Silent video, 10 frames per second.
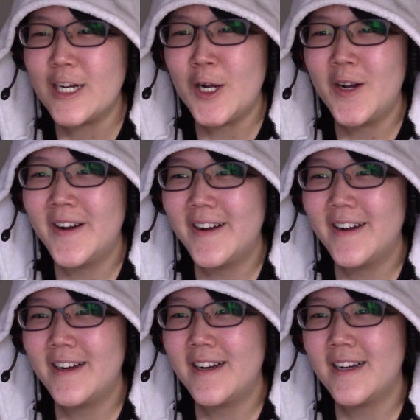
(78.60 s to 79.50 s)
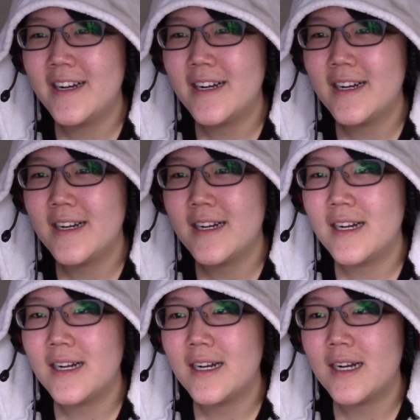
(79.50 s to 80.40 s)

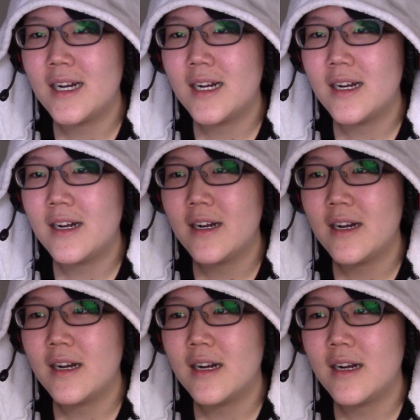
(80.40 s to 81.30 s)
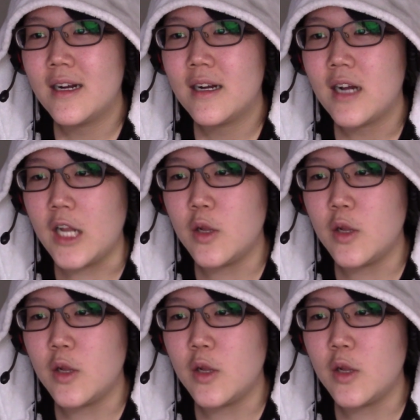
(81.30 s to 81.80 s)
[no speech]